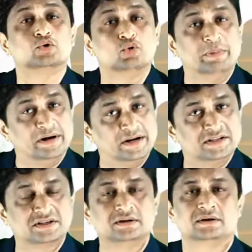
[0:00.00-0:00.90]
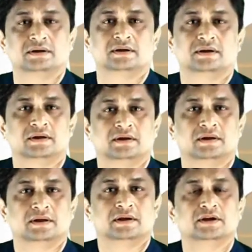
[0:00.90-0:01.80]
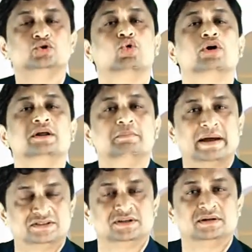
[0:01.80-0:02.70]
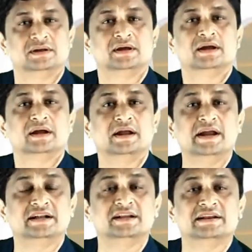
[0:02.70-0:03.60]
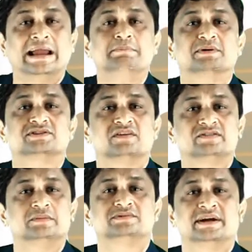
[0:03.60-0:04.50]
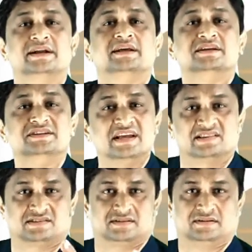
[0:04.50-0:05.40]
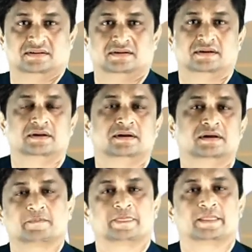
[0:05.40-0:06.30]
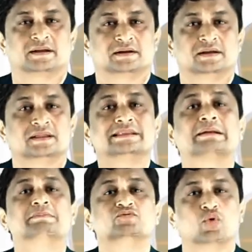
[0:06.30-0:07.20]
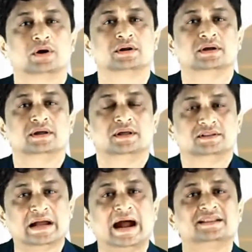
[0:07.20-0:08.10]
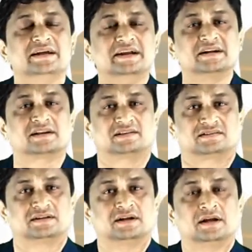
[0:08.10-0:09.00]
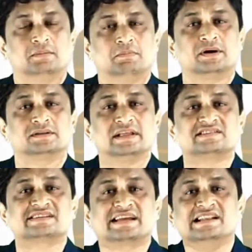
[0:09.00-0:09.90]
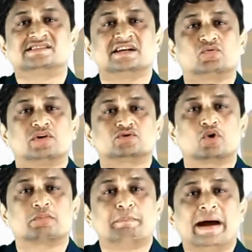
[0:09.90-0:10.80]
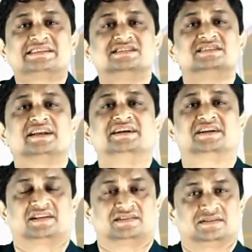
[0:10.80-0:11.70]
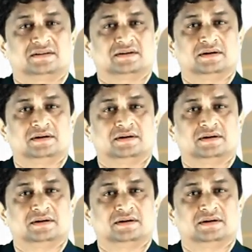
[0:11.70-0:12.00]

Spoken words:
to do meditation? You won't imagine, 89% of them said yes. That is what, they had the interest, but the skill set was not matching their interest.